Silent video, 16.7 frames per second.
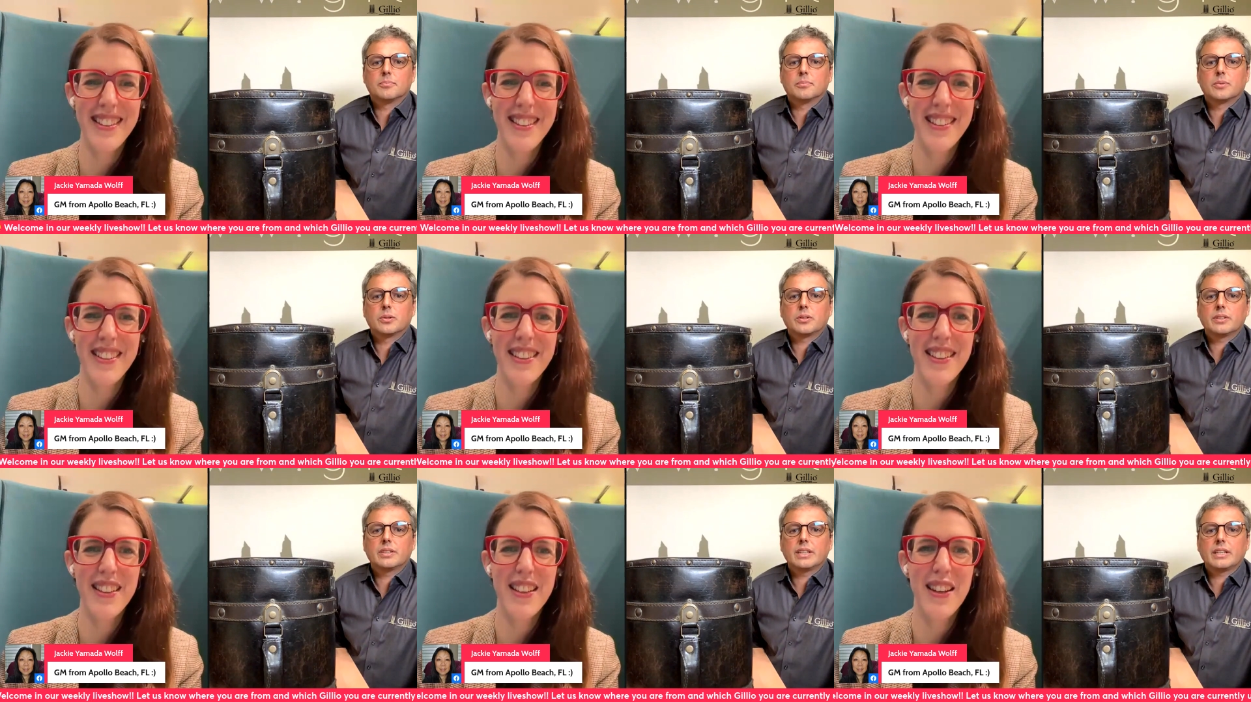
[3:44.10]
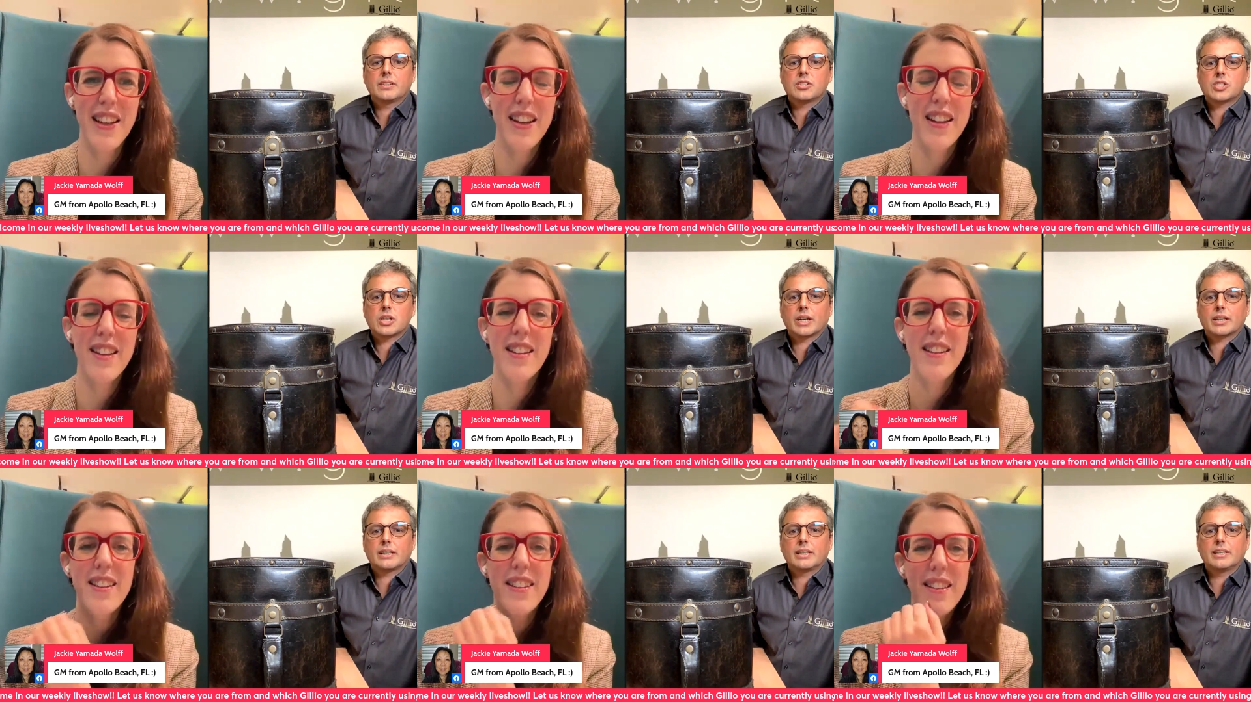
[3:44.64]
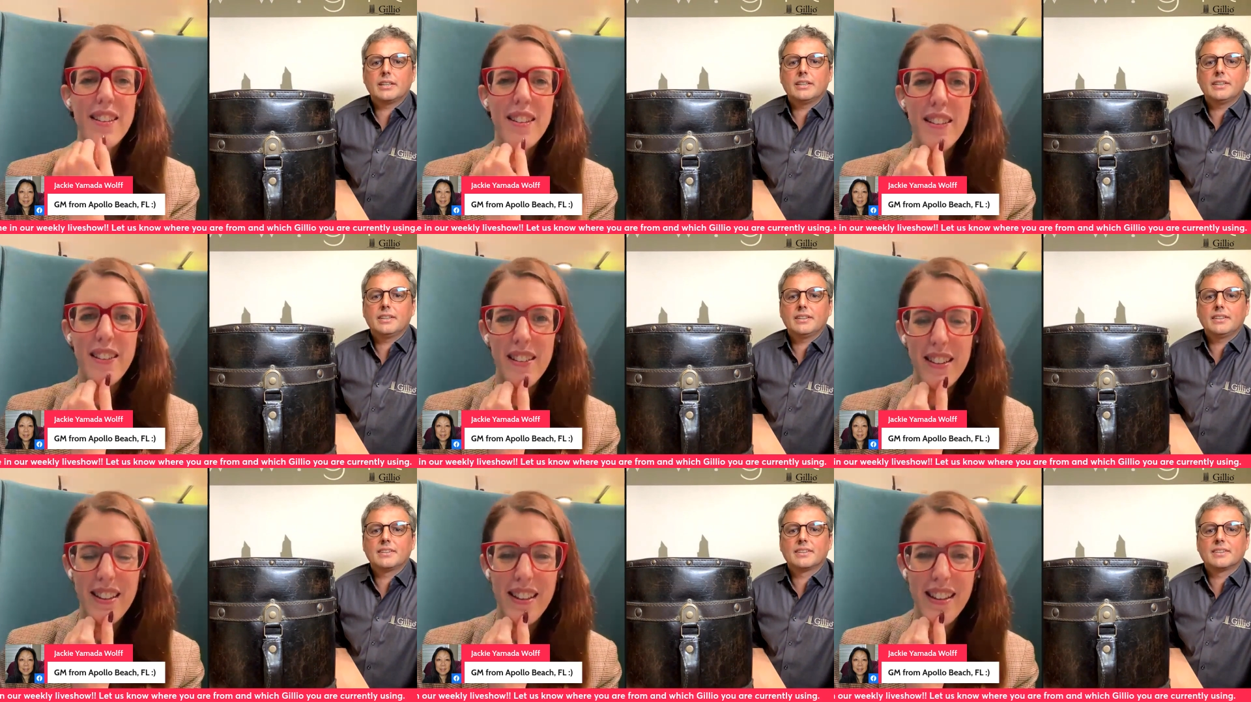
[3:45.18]
Speaker 1: morning,
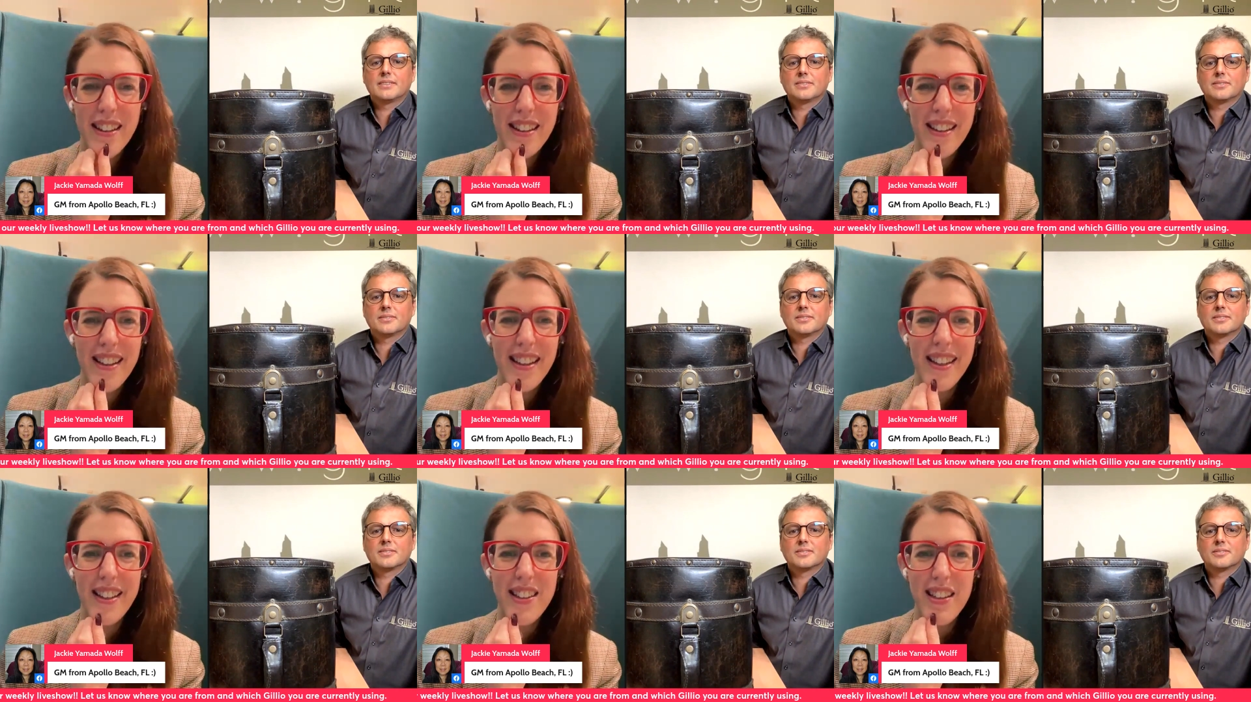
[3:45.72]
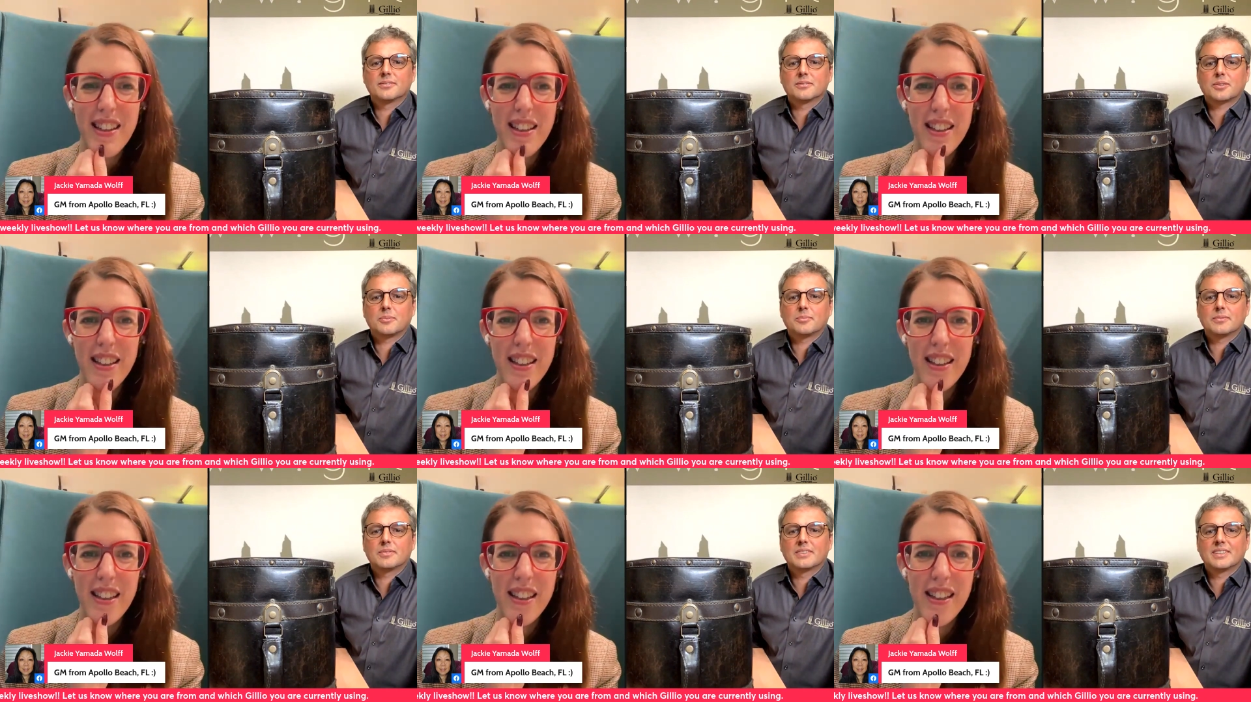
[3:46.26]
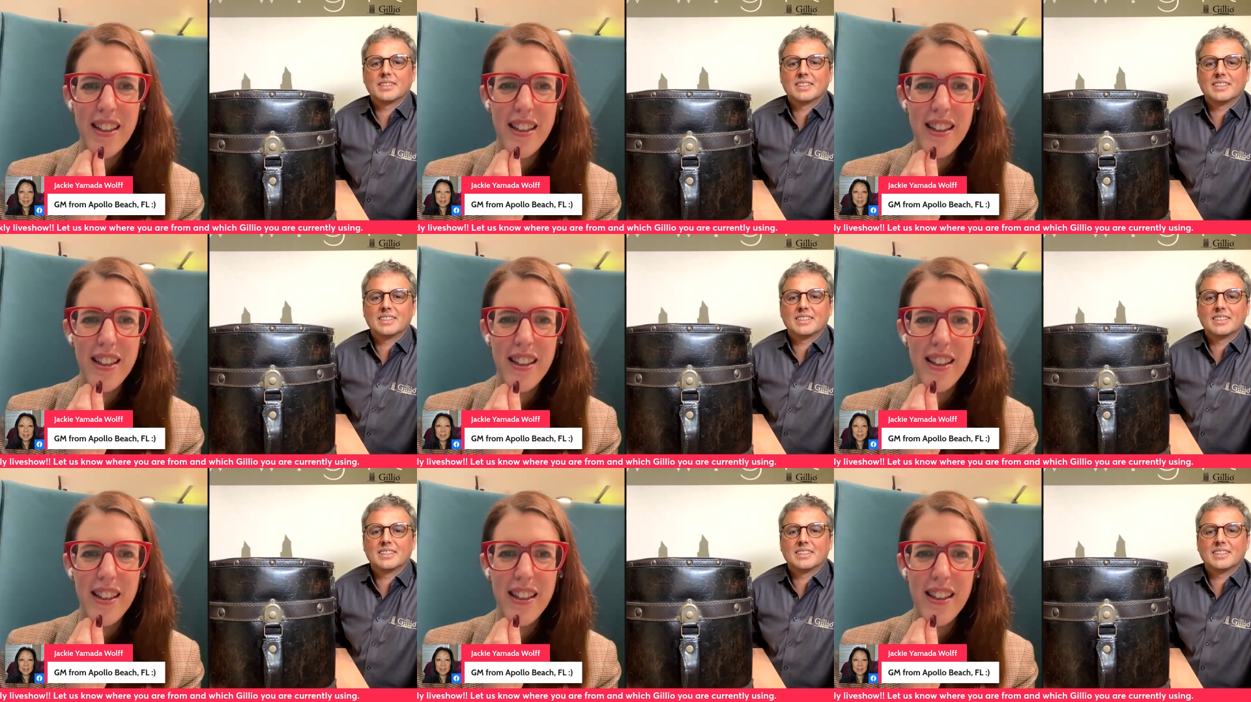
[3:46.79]
Jackie.
Speaker 2: Hey, Jackie.